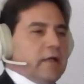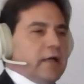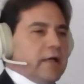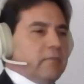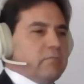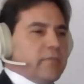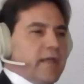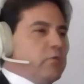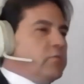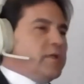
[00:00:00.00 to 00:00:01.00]

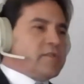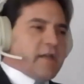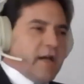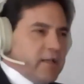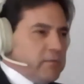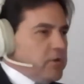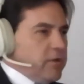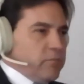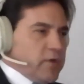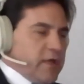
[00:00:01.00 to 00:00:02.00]
That will be
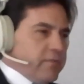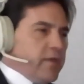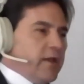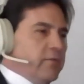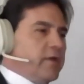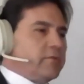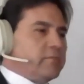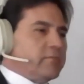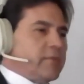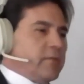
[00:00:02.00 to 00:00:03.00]
scalable and we'll get there, but
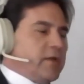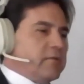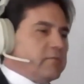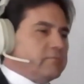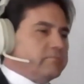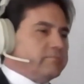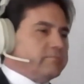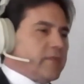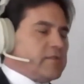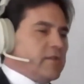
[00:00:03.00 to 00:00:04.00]
I mean,
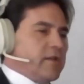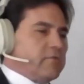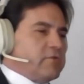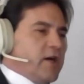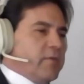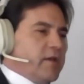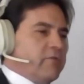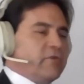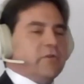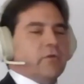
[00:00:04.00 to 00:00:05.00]
there's a lot of time and
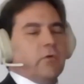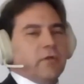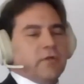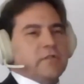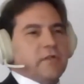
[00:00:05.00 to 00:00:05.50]
effort in all this.